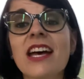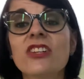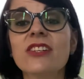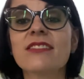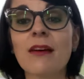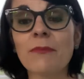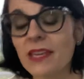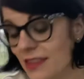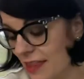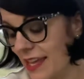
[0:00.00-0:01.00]
Just
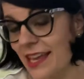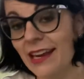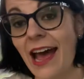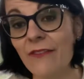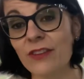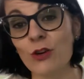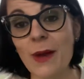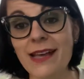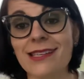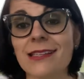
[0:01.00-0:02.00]
something that they can have in their
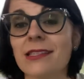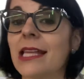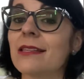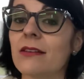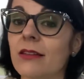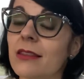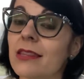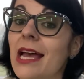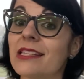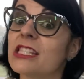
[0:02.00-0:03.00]
baskets
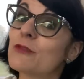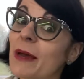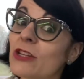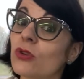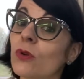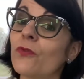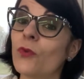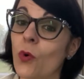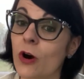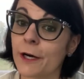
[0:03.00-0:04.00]
that's special
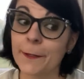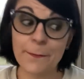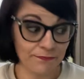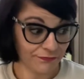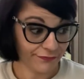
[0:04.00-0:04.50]
for